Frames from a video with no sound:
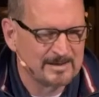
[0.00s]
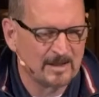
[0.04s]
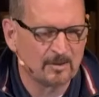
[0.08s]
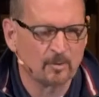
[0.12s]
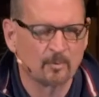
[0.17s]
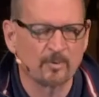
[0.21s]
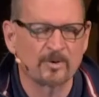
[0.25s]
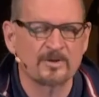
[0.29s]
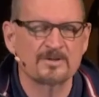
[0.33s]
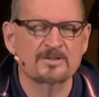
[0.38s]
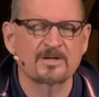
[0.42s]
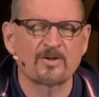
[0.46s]
Now,
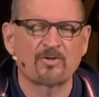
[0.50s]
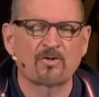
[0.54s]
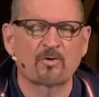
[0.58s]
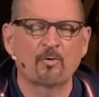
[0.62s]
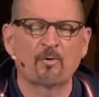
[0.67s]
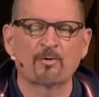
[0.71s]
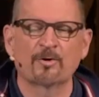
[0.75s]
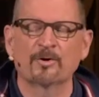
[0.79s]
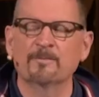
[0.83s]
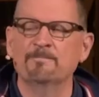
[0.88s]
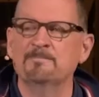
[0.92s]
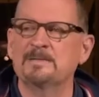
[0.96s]
the word
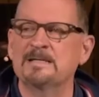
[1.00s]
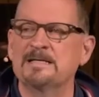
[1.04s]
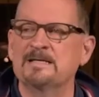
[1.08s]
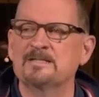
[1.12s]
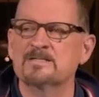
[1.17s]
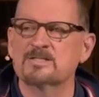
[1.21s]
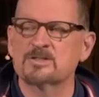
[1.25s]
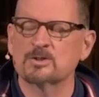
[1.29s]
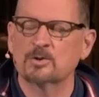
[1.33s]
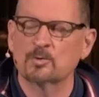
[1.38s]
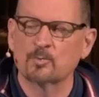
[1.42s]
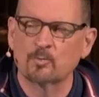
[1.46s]
disorder
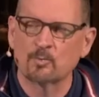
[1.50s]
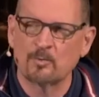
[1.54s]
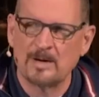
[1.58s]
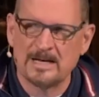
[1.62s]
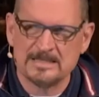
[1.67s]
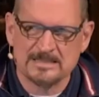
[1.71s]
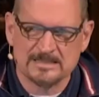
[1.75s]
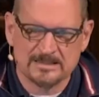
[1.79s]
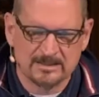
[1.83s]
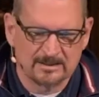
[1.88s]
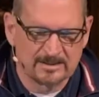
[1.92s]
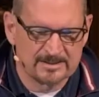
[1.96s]
means
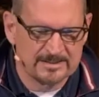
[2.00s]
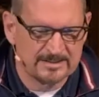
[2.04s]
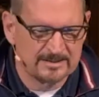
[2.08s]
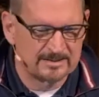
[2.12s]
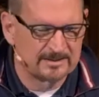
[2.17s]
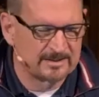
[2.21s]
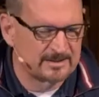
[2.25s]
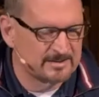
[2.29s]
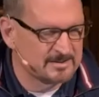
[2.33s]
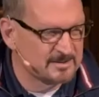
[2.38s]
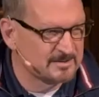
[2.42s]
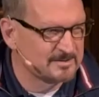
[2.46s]

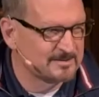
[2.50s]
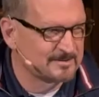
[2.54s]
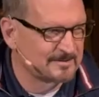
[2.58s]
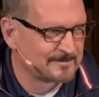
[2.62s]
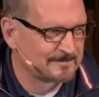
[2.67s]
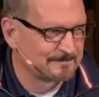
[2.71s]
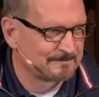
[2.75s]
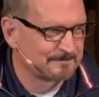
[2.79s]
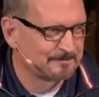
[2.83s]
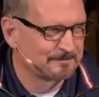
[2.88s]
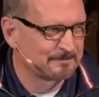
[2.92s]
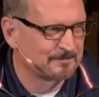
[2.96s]
restlessness
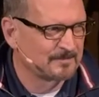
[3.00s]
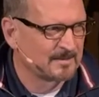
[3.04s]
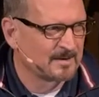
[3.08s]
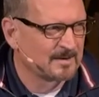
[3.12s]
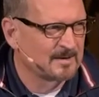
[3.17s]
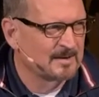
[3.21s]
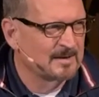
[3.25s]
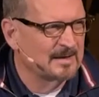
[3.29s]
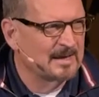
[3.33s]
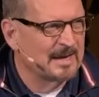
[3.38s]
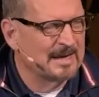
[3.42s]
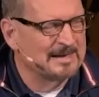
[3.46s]

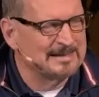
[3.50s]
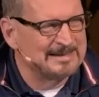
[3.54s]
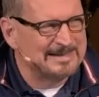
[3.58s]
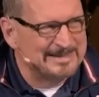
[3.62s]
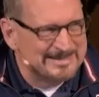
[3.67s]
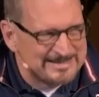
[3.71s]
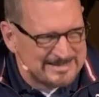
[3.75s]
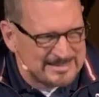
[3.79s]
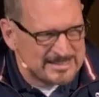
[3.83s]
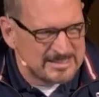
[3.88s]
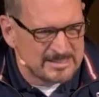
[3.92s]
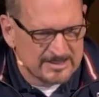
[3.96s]
and
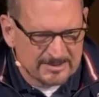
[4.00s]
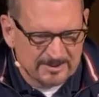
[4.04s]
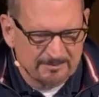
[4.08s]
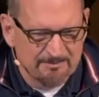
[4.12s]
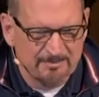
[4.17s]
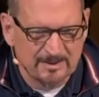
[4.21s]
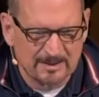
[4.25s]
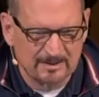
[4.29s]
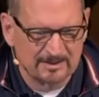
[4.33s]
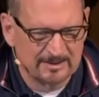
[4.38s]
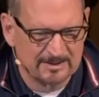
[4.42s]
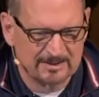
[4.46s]

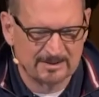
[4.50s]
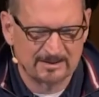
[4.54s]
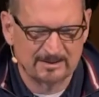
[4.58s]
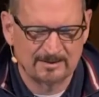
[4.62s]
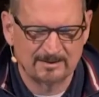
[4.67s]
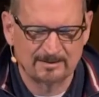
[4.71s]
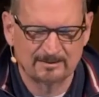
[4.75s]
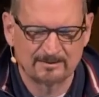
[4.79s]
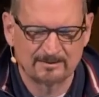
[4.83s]
instability.